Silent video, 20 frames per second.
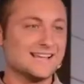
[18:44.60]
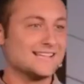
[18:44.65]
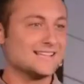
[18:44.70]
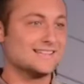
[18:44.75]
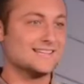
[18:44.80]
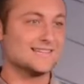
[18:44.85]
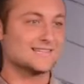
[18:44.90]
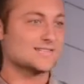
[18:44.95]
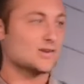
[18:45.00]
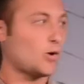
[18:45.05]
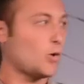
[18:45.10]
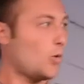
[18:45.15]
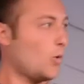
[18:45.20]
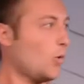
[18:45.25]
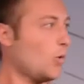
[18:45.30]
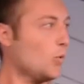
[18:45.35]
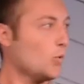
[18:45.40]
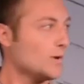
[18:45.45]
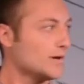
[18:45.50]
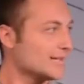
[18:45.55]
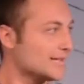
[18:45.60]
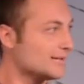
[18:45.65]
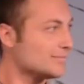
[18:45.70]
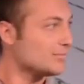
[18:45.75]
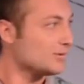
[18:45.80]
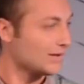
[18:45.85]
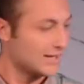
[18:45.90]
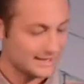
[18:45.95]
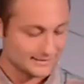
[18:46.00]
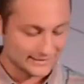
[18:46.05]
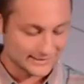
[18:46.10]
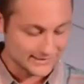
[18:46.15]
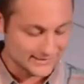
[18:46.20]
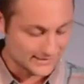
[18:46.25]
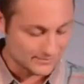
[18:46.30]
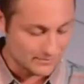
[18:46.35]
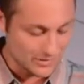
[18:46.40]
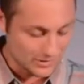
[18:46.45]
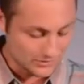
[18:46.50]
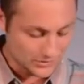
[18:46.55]
this whole wicked plan into
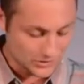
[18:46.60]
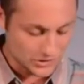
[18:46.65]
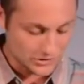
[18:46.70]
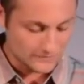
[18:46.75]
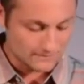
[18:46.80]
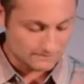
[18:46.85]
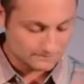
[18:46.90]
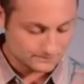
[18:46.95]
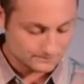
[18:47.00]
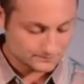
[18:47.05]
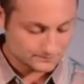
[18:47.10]
motion.